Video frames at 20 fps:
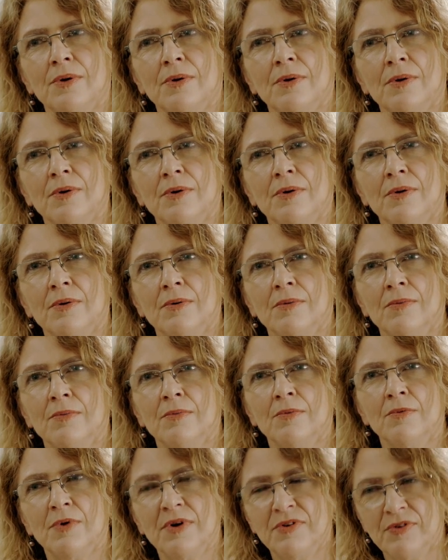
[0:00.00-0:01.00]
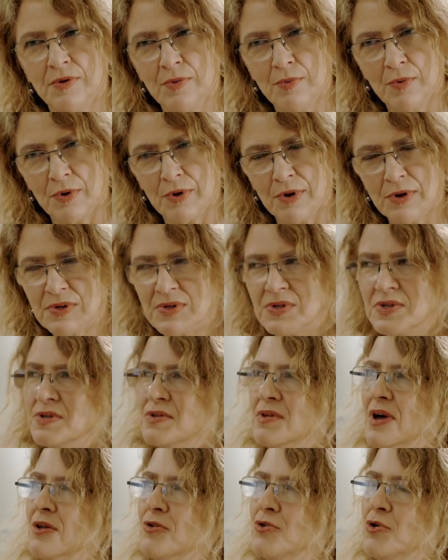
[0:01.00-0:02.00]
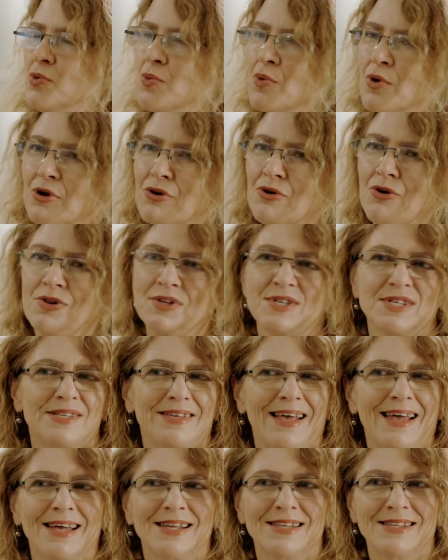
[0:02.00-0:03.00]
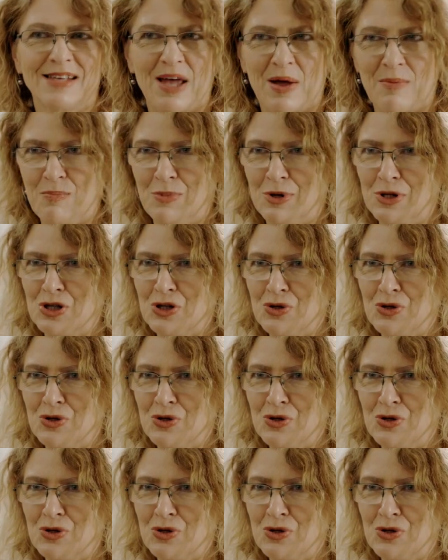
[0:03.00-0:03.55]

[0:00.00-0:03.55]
uh, written works that you work on Second Temple